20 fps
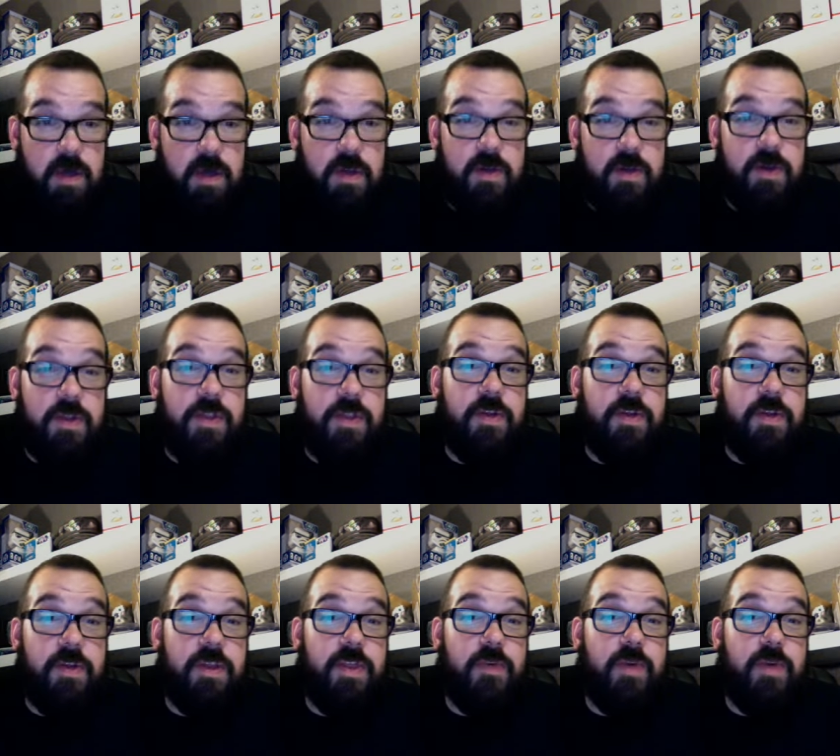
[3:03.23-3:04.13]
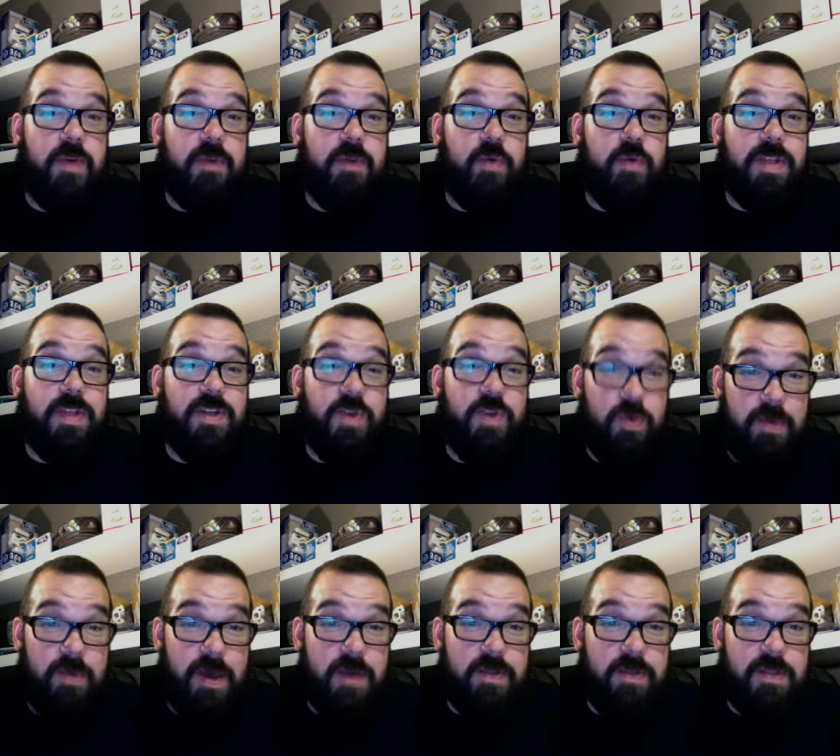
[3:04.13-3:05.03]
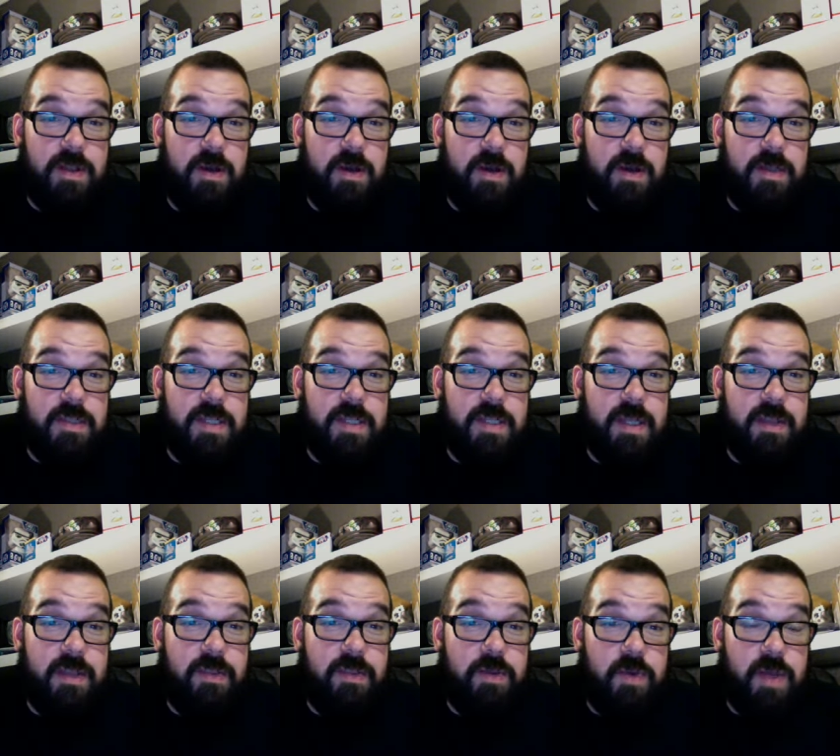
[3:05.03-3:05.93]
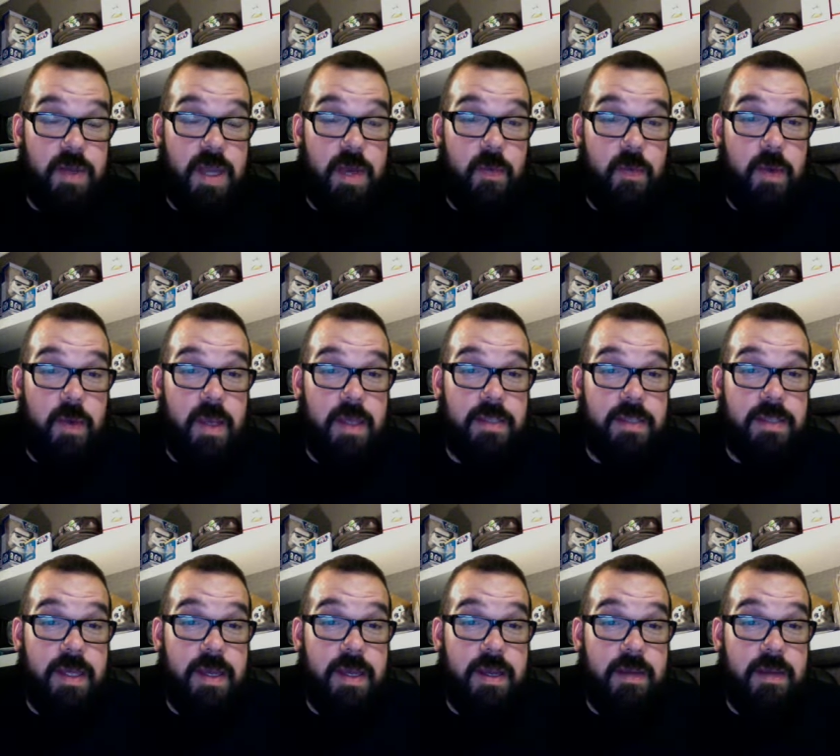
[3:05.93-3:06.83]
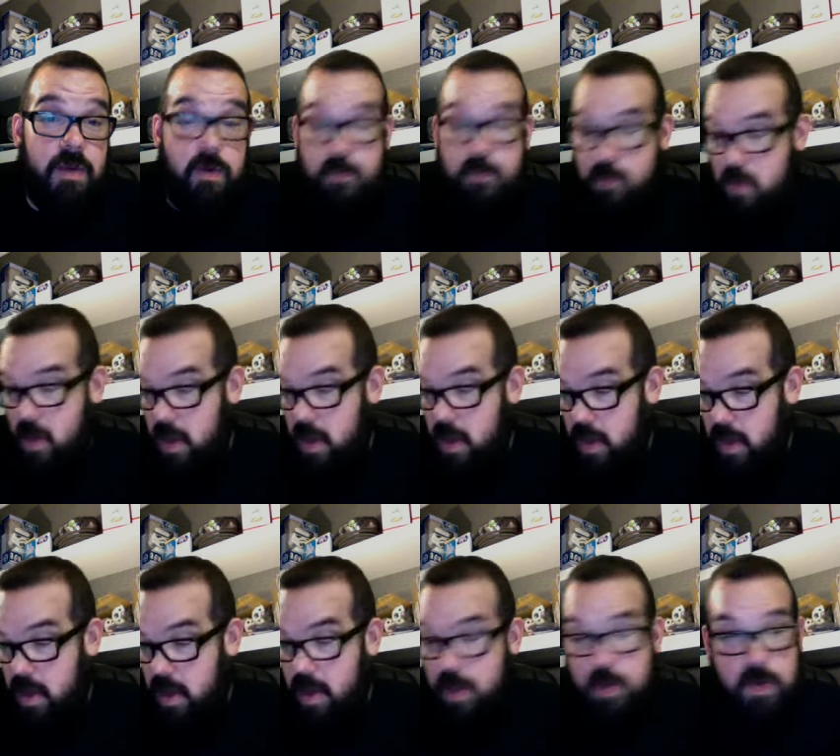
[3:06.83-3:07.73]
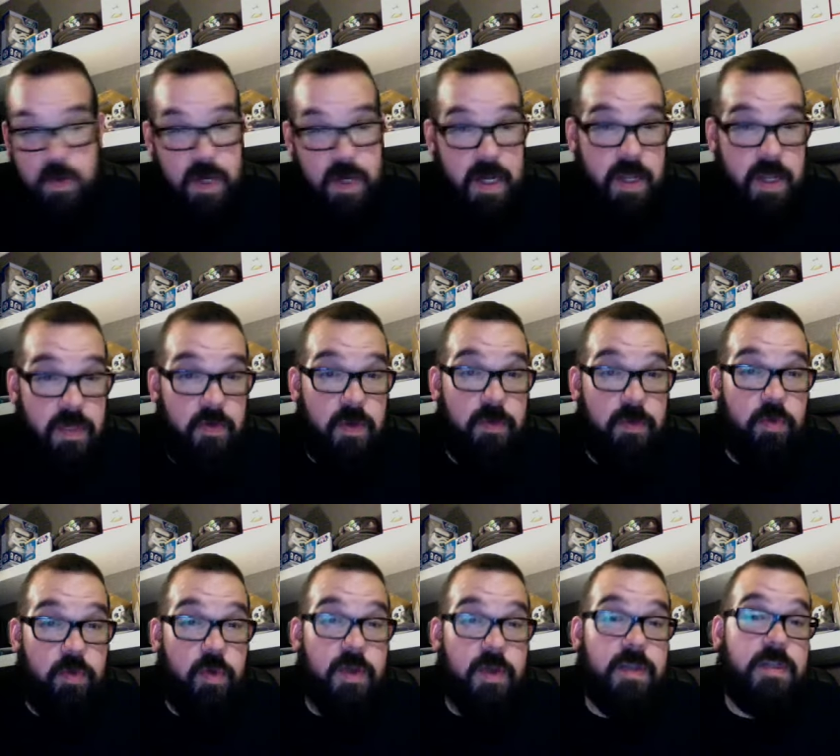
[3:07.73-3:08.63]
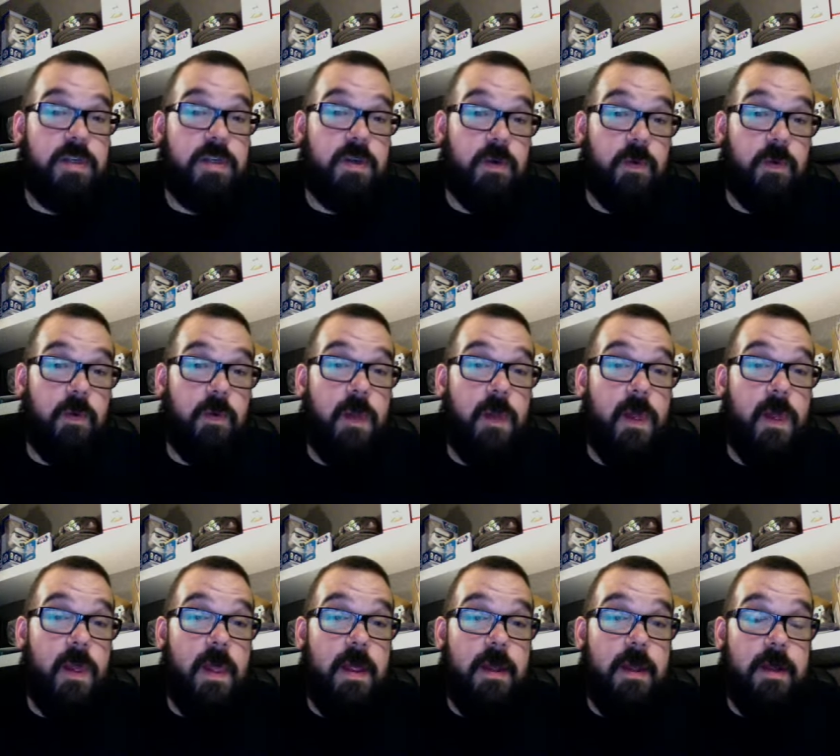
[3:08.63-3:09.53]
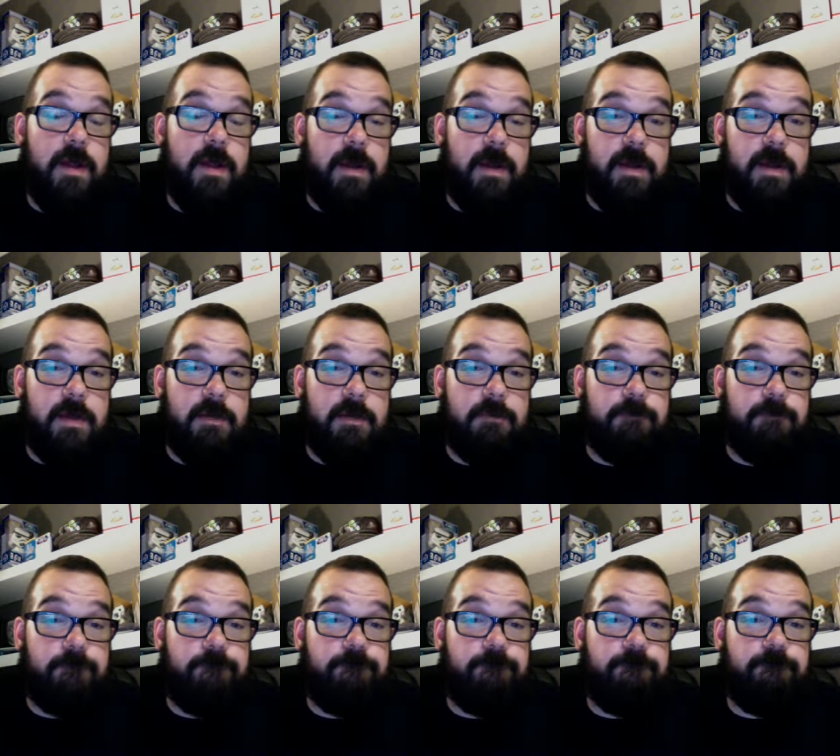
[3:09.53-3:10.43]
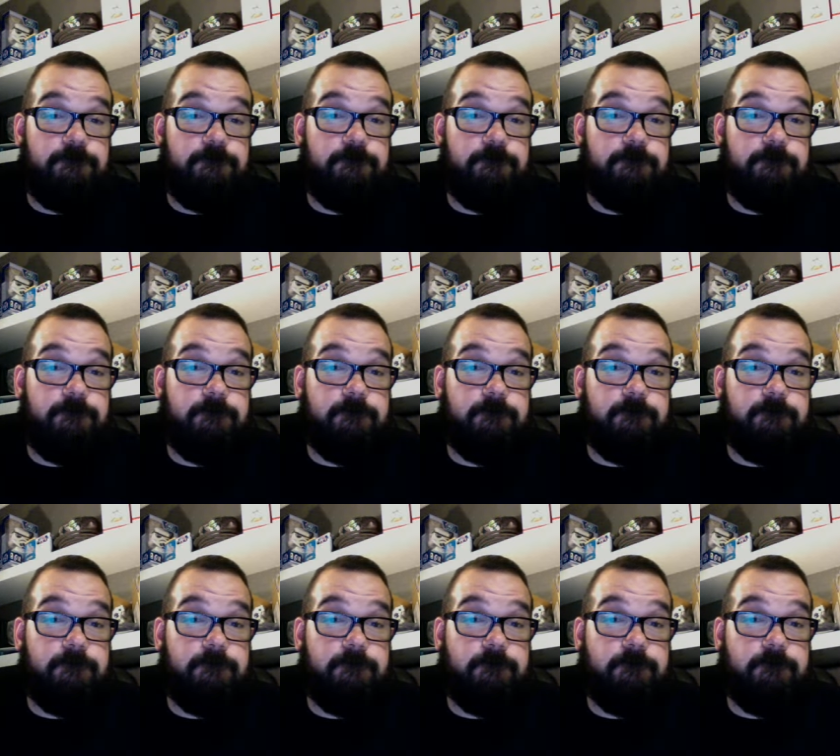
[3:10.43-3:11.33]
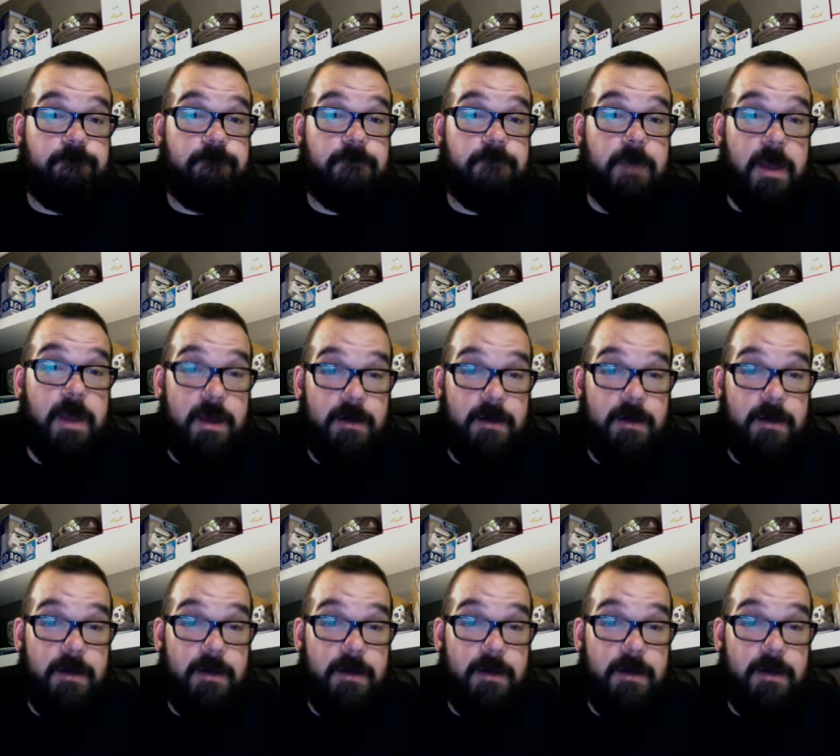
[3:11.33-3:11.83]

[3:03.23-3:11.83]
133.2 pounds lost in 38 weeks, and overall 183.2. Um, yeah,